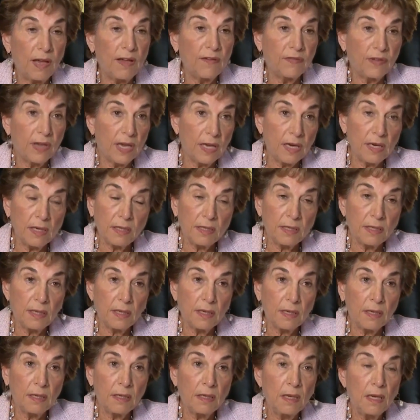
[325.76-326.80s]

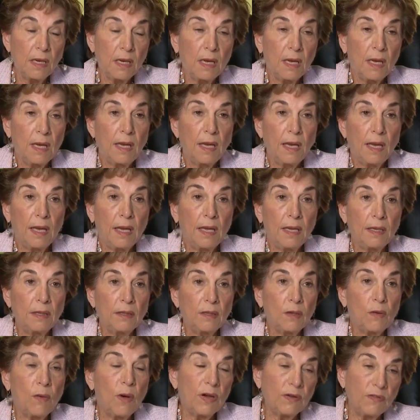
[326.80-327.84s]
Afghanistan,
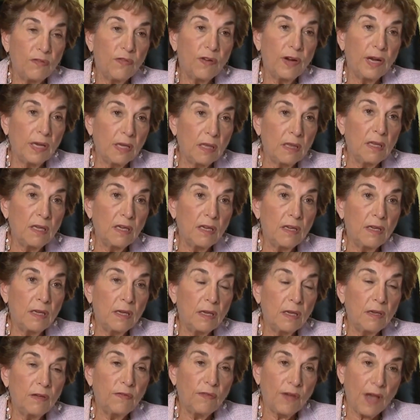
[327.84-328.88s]
and quite frankly,
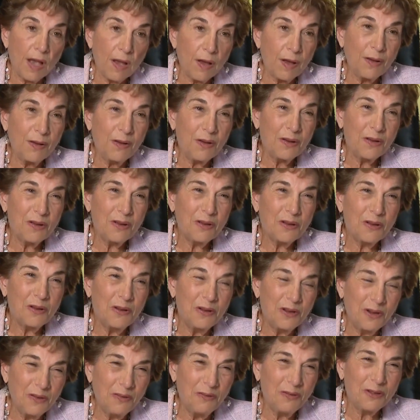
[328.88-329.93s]
if I
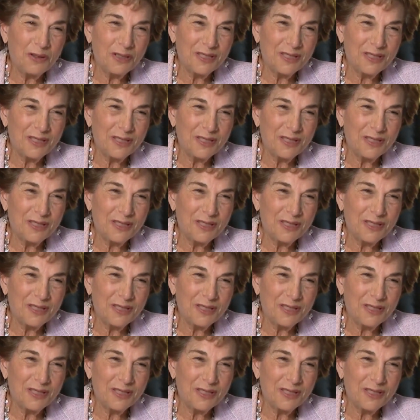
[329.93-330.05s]
could have